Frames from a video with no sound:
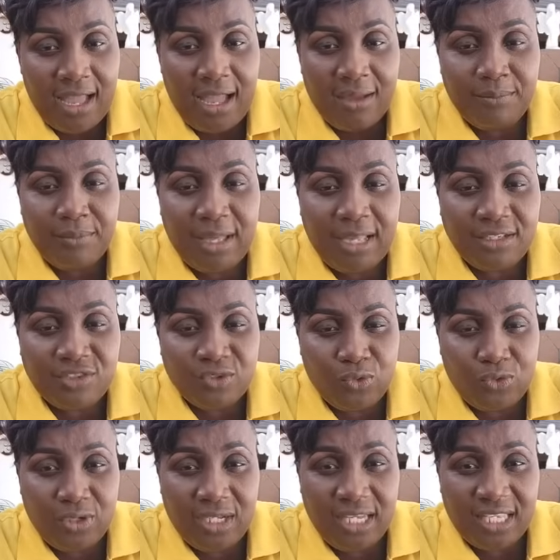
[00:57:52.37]
And
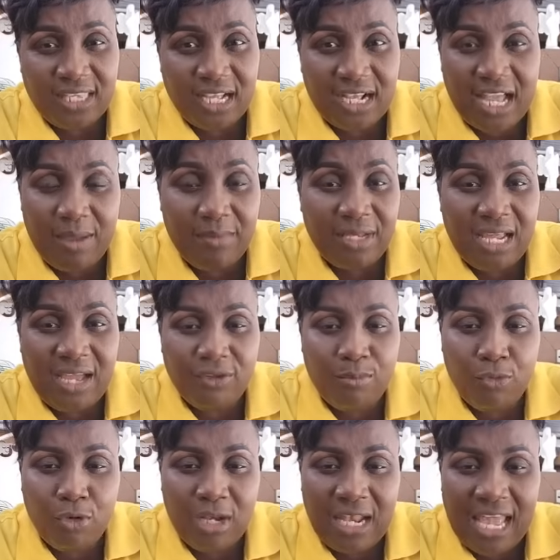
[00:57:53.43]
sooner or later, because I don't have no
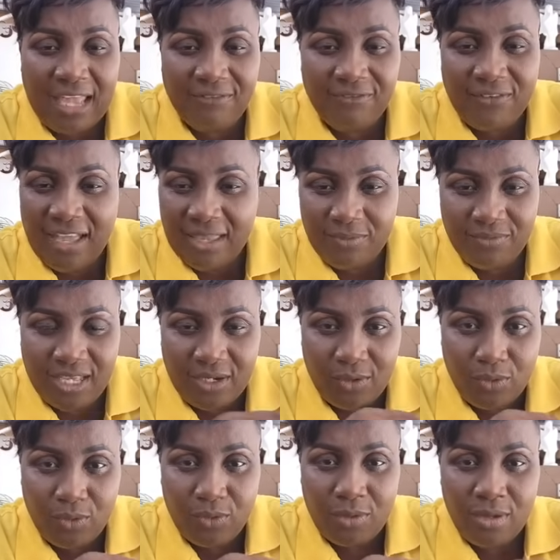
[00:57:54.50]
more live vibes, you
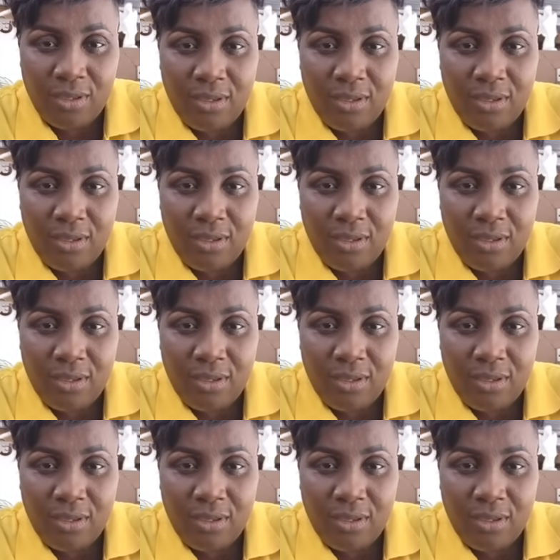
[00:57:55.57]
know.